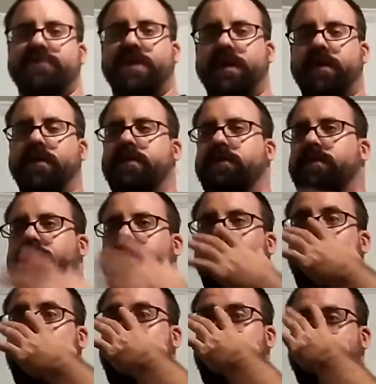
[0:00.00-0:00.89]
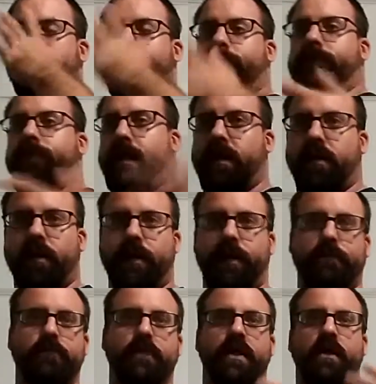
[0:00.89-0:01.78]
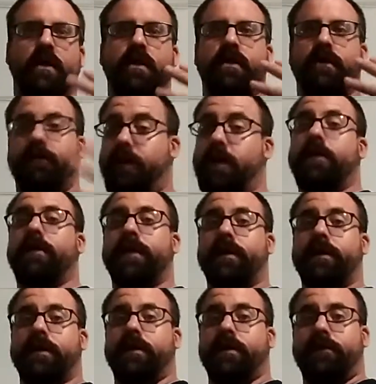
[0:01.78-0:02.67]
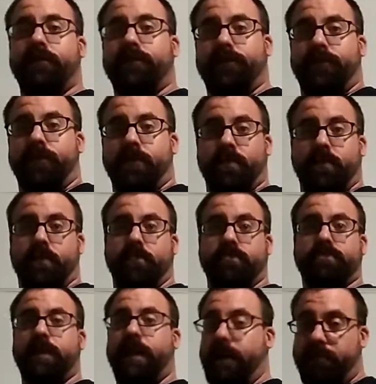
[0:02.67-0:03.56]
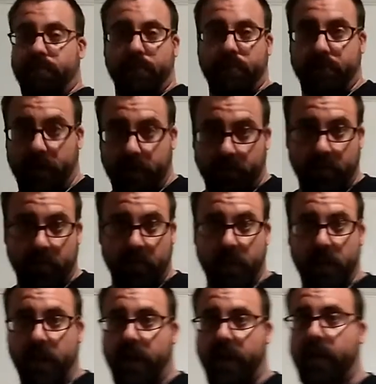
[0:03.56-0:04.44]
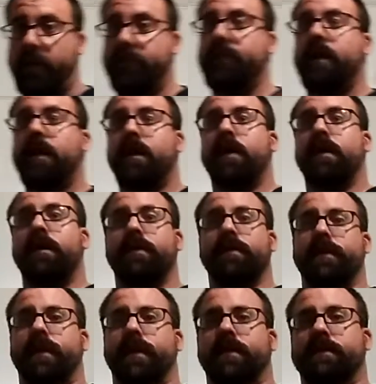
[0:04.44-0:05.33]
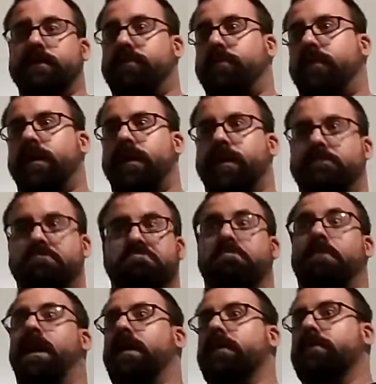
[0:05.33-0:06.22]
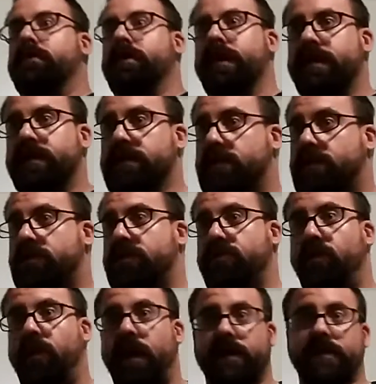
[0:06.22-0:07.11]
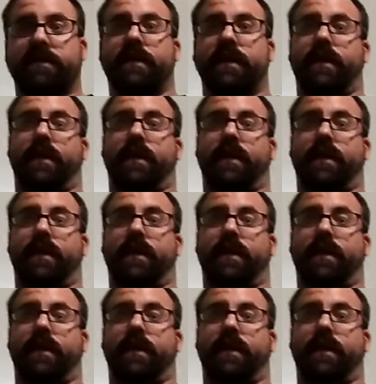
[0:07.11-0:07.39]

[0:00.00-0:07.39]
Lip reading: shields are very, very good for keeping people alive. That's why modern day SWAT